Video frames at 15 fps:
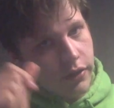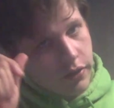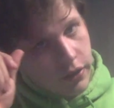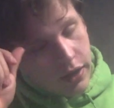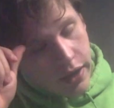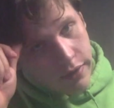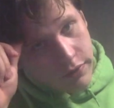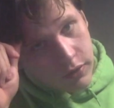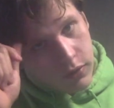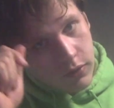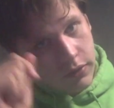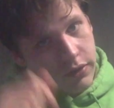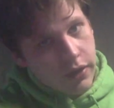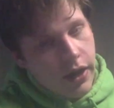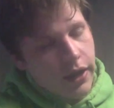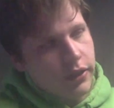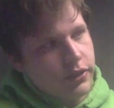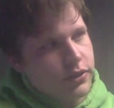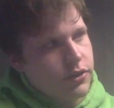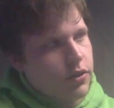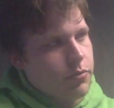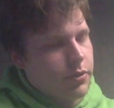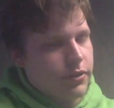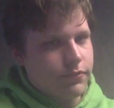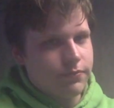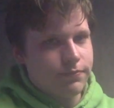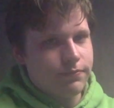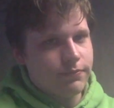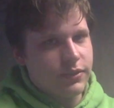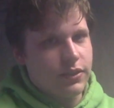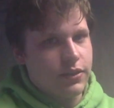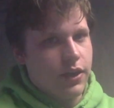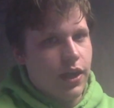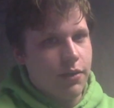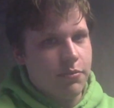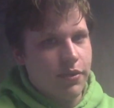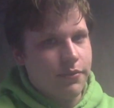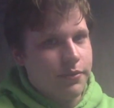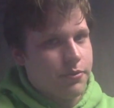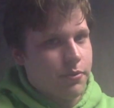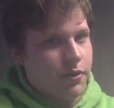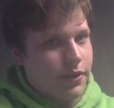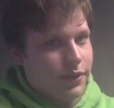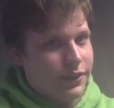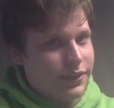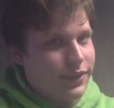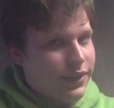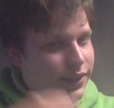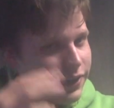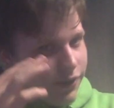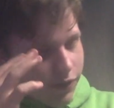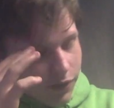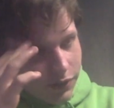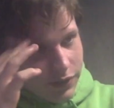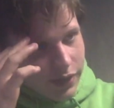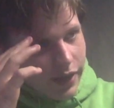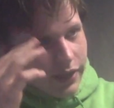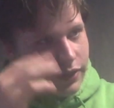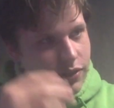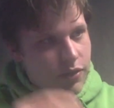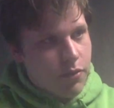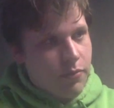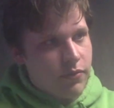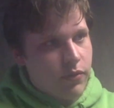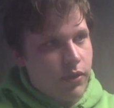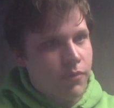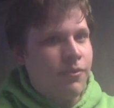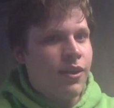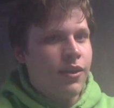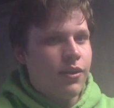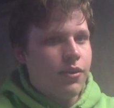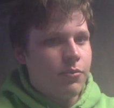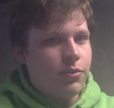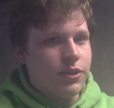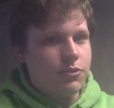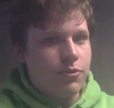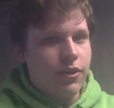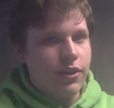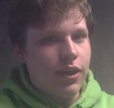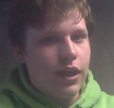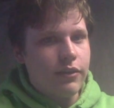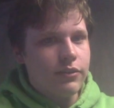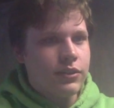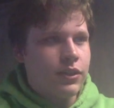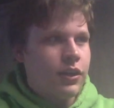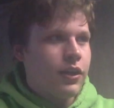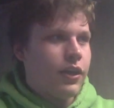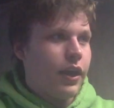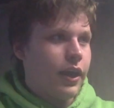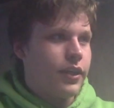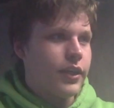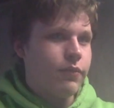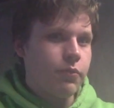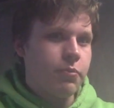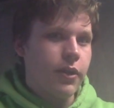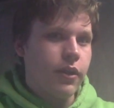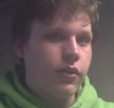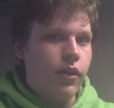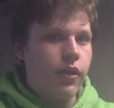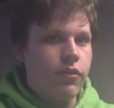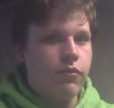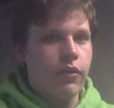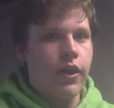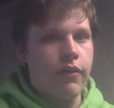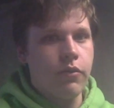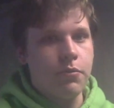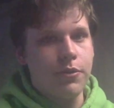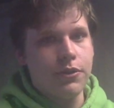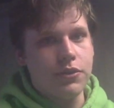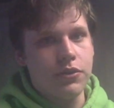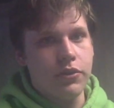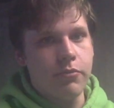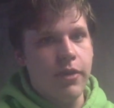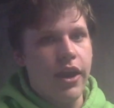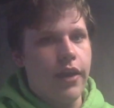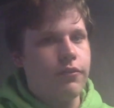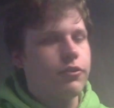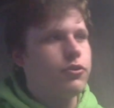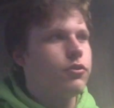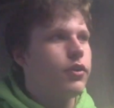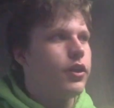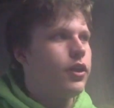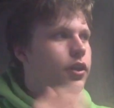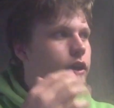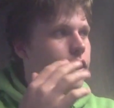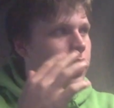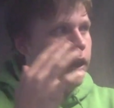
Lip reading: You're going to have to hold their eyelids open. It's not a perfect world. Hold their eyelids open for them. Please wear gloves, a different pair of gloves for every person you may have to treat.